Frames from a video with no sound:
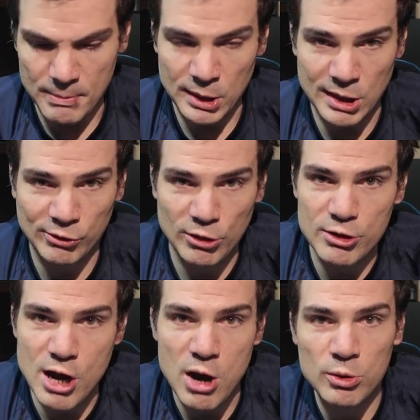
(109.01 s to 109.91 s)
These are
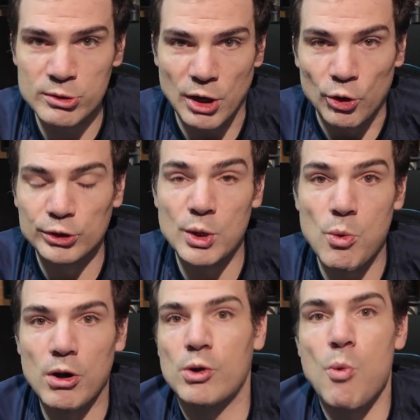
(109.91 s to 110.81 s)
known to only
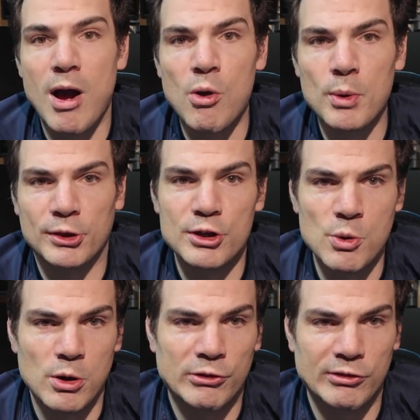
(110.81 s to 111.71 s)
work well with
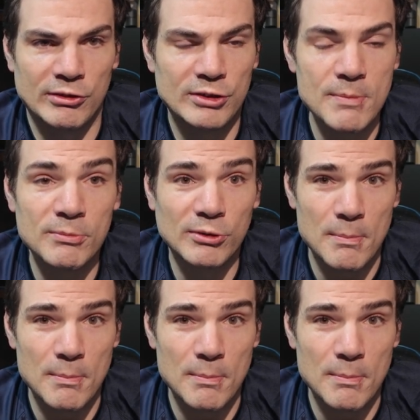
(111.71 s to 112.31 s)
newer systems,